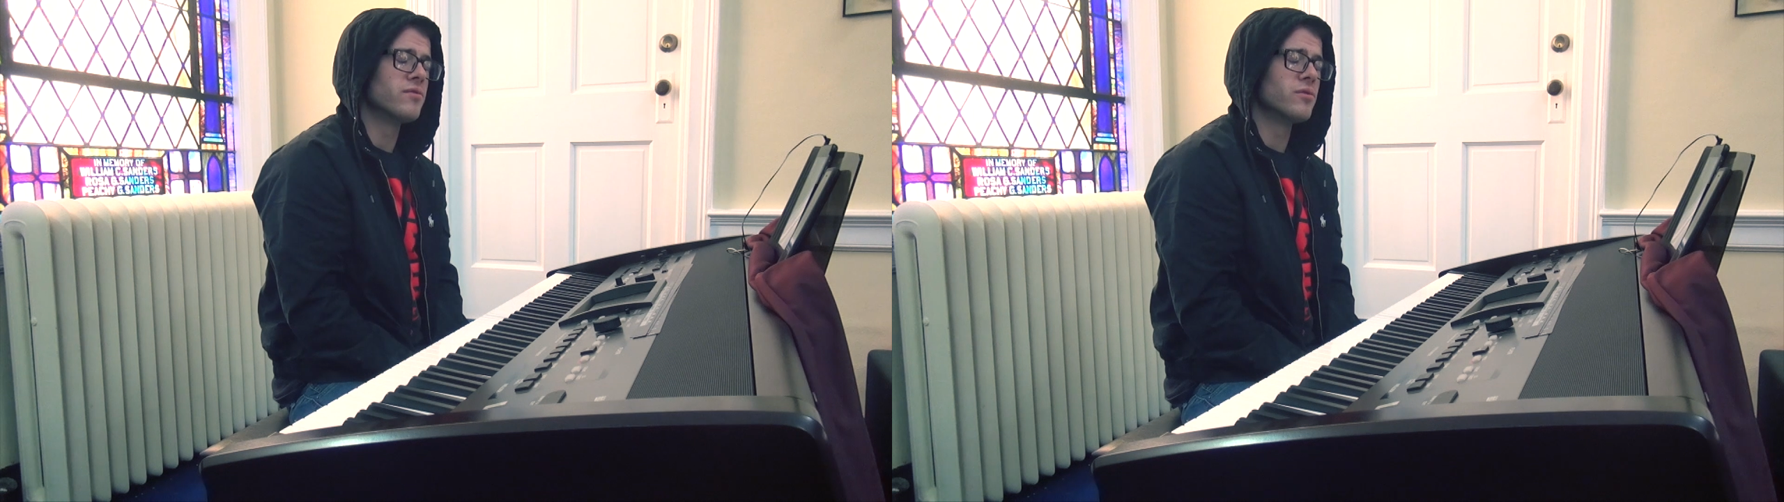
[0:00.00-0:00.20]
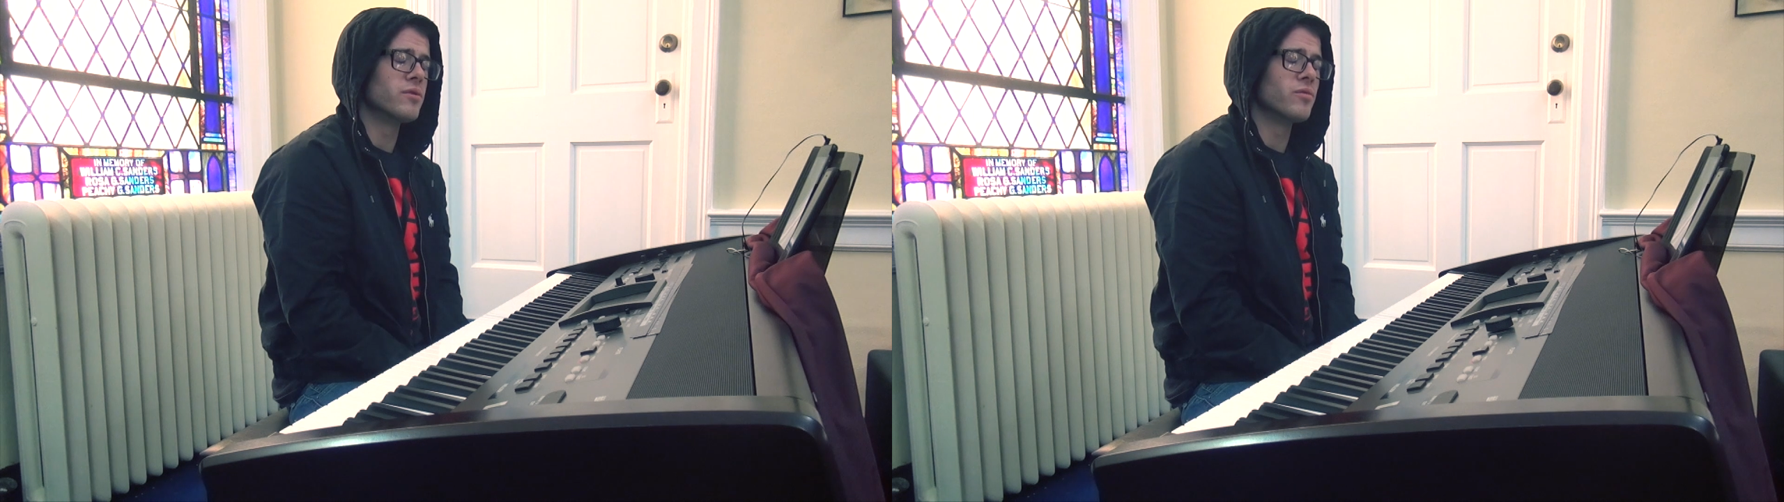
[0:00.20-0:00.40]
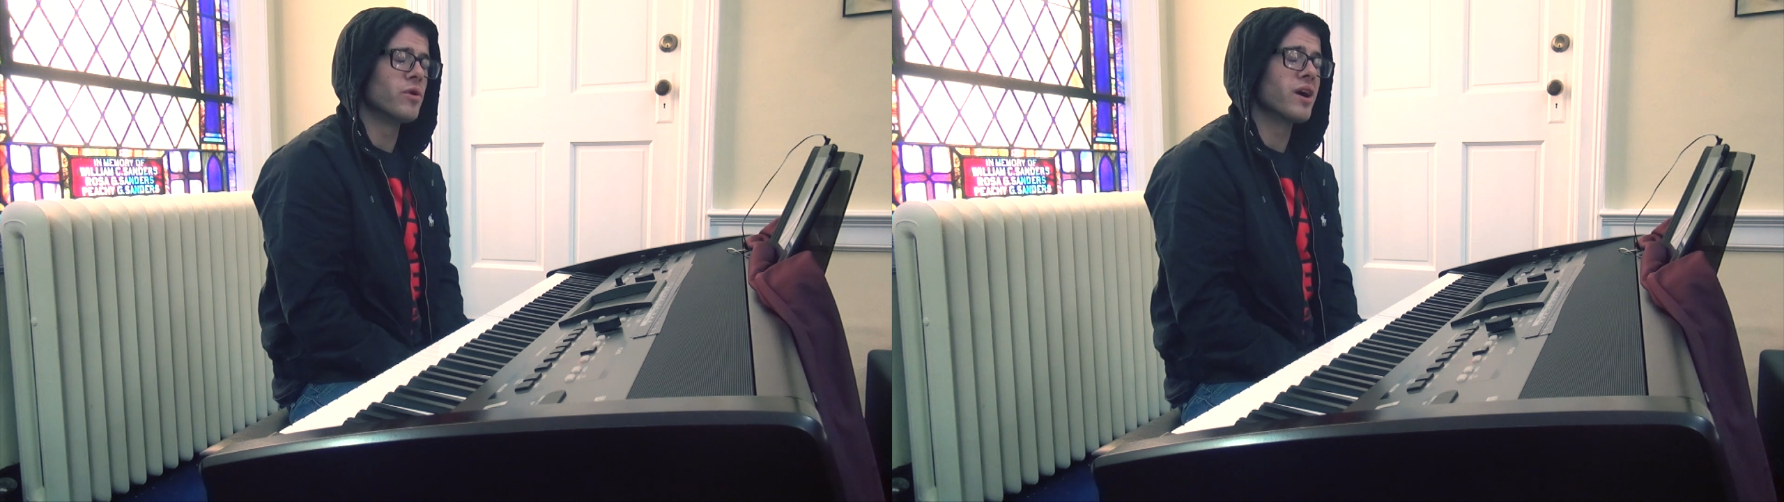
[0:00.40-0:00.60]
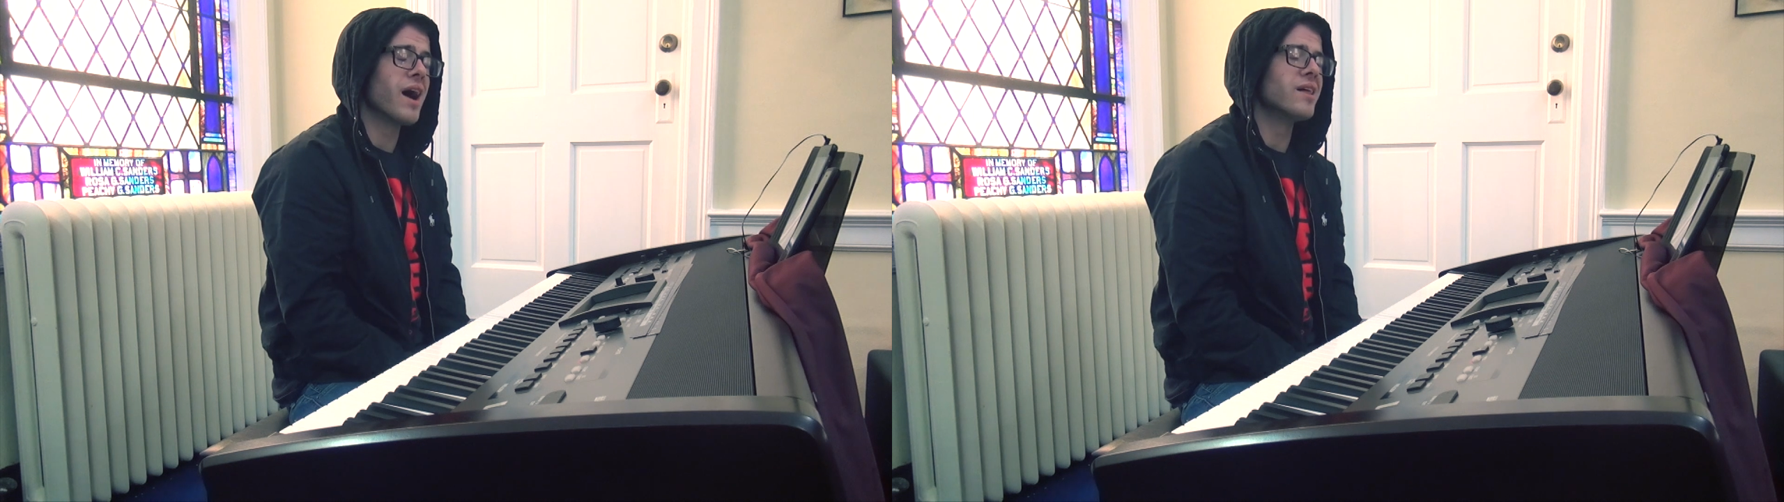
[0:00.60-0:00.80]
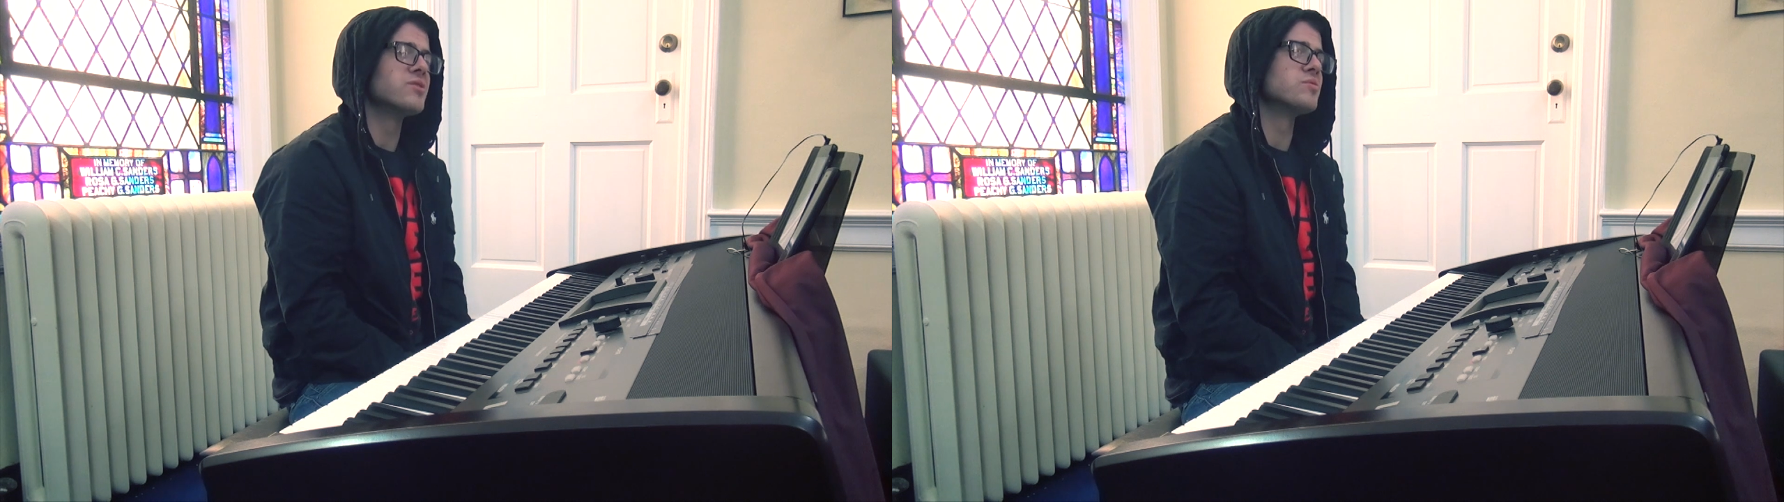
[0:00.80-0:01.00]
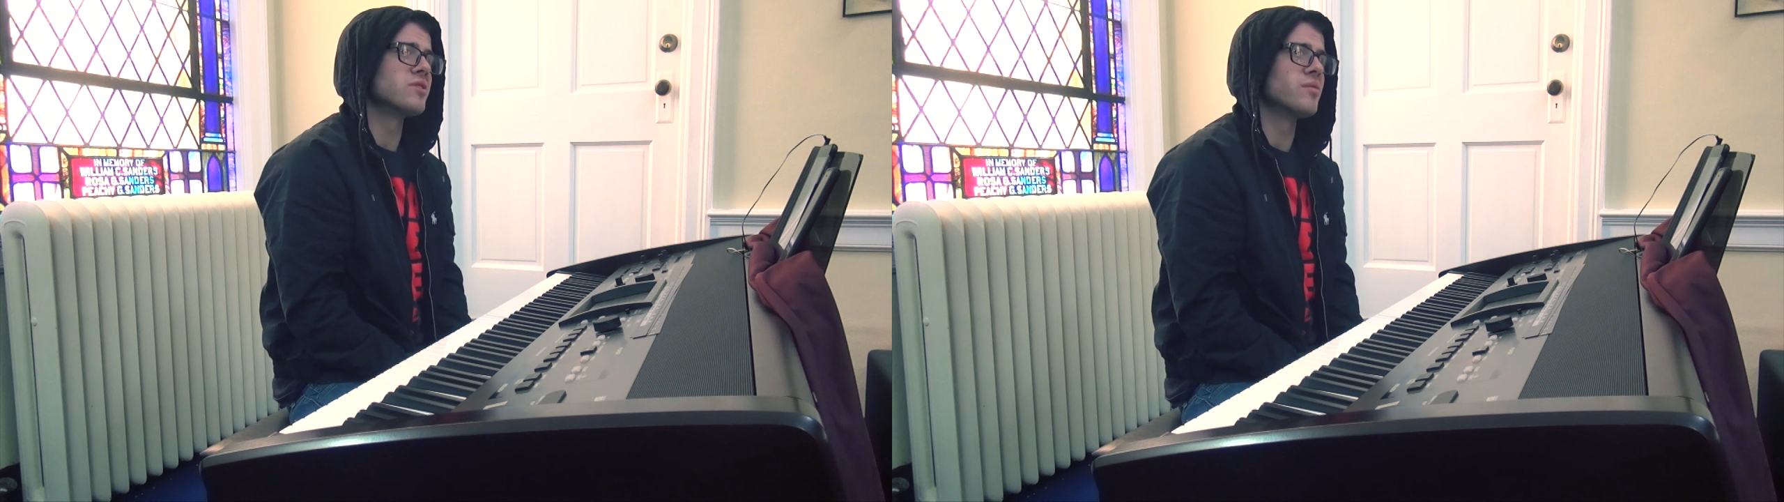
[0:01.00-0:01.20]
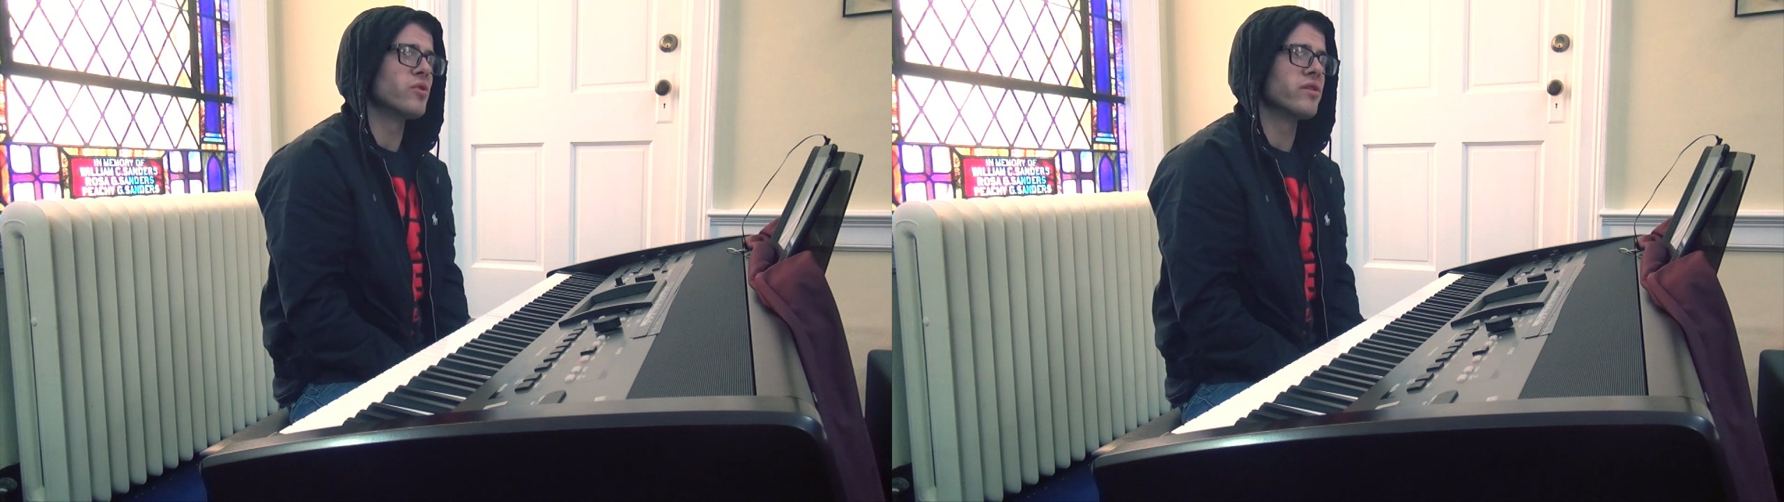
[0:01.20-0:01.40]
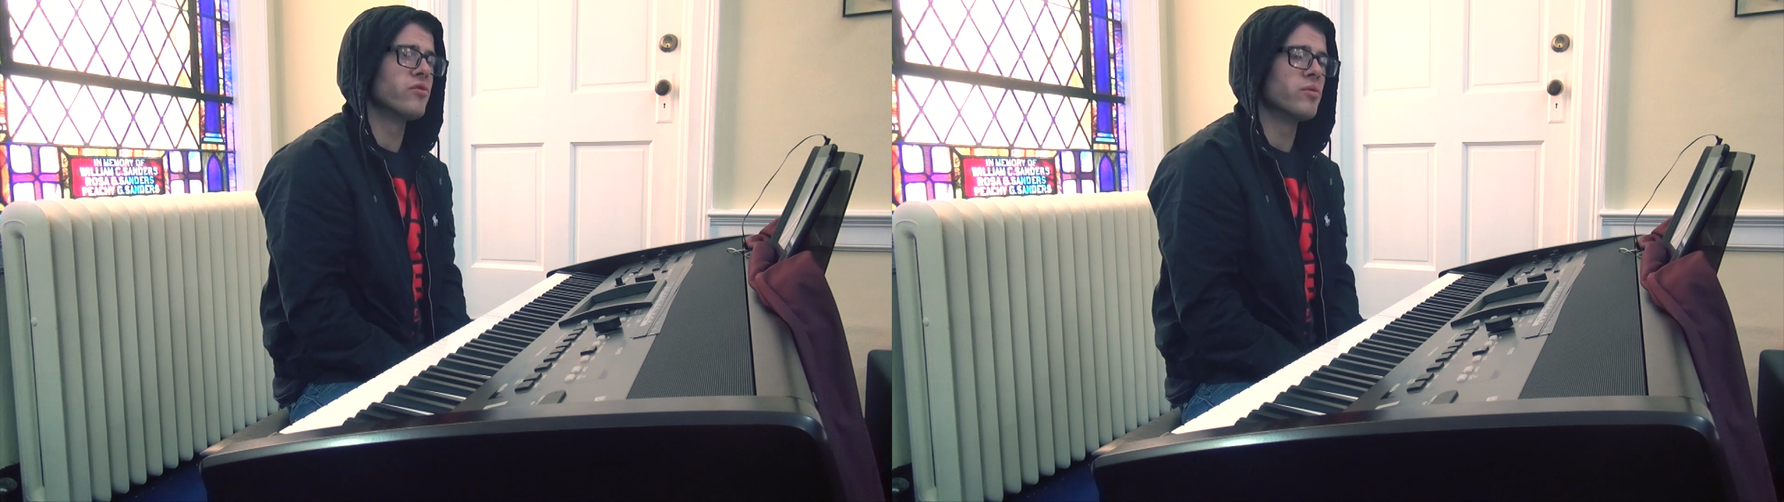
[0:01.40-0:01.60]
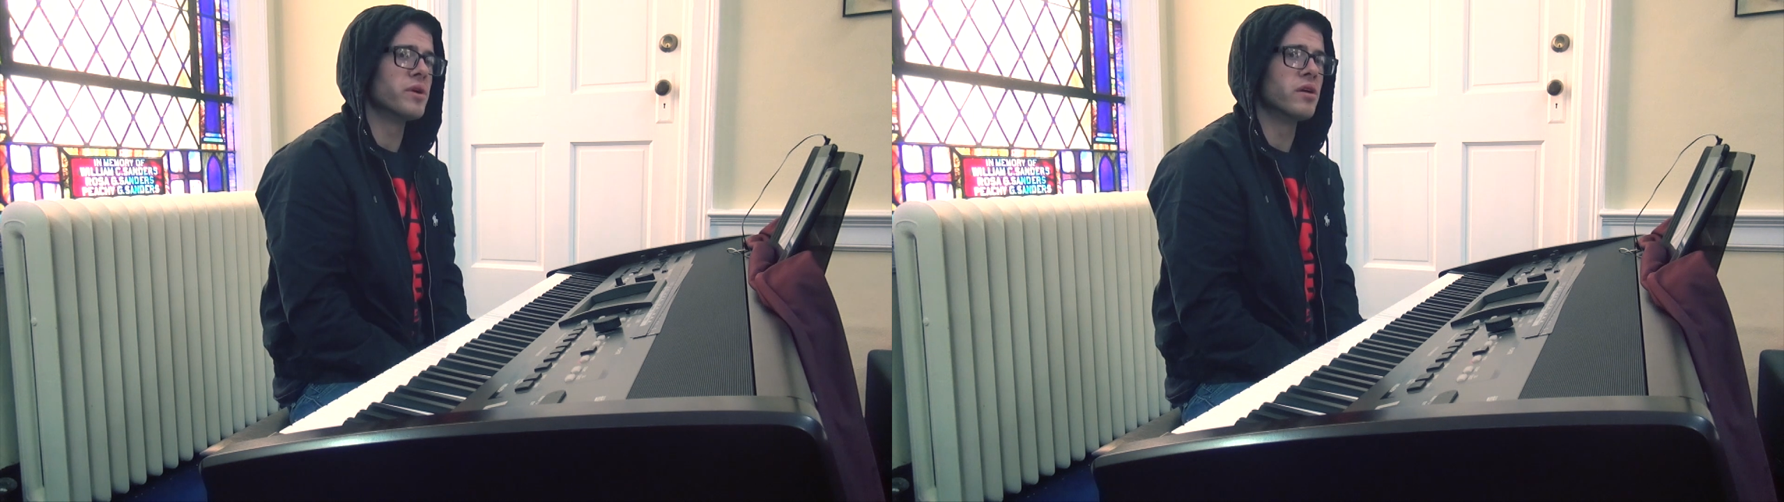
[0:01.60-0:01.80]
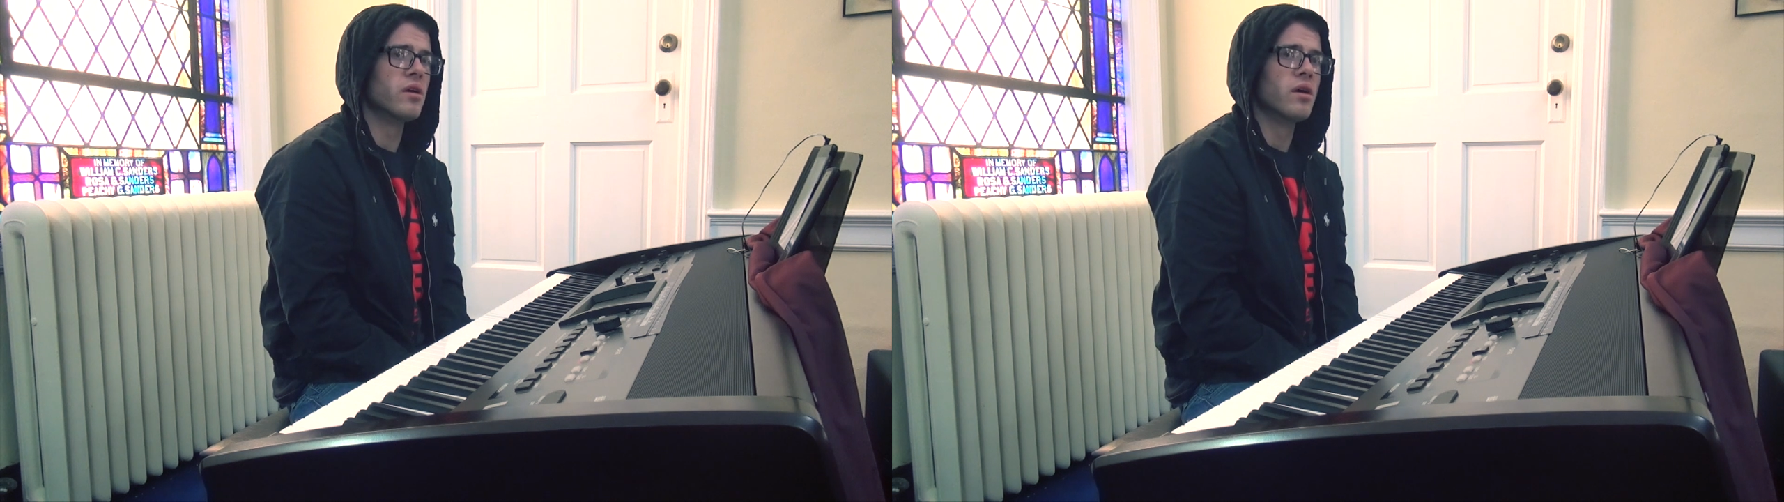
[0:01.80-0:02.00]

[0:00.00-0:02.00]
for what college was going to bring for me.